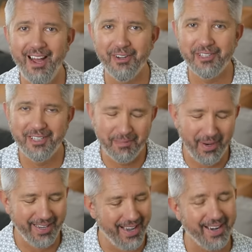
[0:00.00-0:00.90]
else.
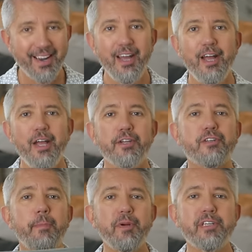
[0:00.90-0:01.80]
But again,
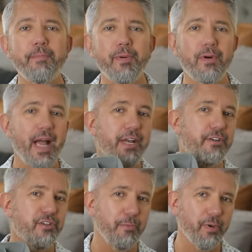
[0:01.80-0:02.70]
super simple and
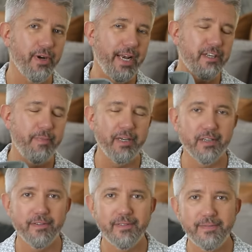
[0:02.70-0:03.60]
super
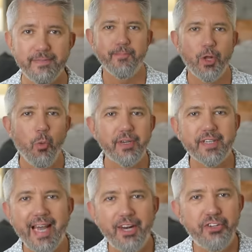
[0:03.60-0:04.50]
inexpensive. Once
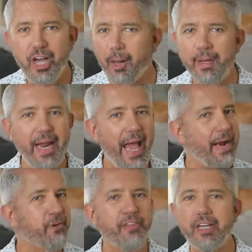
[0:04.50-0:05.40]
again, gentlemen,
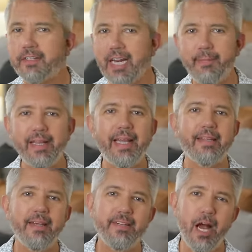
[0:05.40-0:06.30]
everything is gonna be
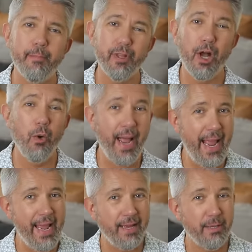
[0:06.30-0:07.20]
linked down below
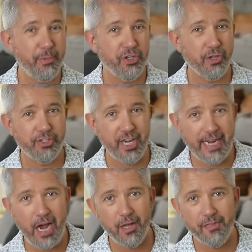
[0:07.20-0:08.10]
and be sure to check
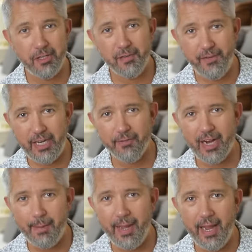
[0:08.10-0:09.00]
out this video that
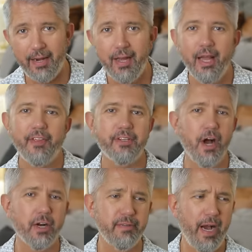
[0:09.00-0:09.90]
I made that
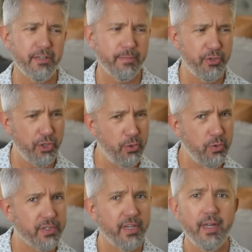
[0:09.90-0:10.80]
talks about some
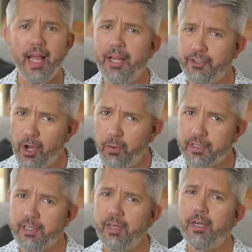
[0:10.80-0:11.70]
do's and
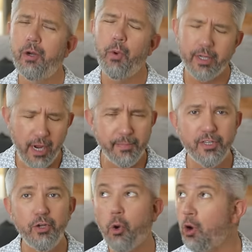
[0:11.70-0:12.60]
don'ts when it comes
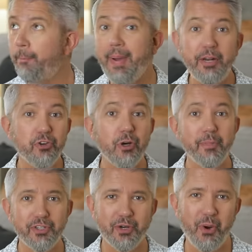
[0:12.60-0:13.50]
to your
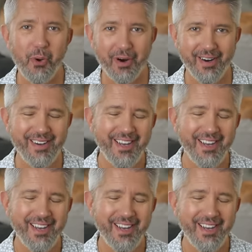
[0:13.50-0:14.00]
bedroom decor.